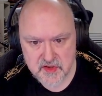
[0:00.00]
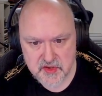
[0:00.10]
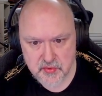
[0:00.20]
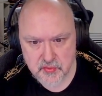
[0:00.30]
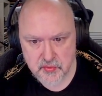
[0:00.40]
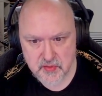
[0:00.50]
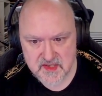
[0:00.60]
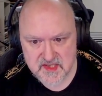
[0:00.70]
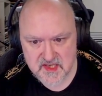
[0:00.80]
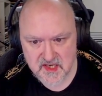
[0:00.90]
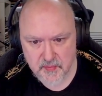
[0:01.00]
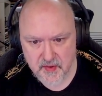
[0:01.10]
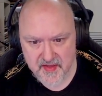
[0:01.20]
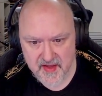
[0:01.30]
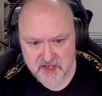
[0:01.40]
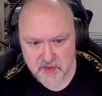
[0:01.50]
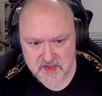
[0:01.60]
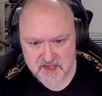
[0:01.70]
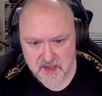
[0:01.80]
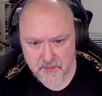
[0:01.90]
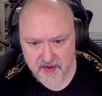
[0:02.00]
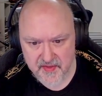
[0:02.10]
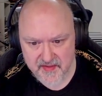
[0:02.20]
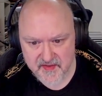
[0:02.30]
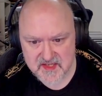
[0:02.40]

2 is seen by that. 2 is seen by that.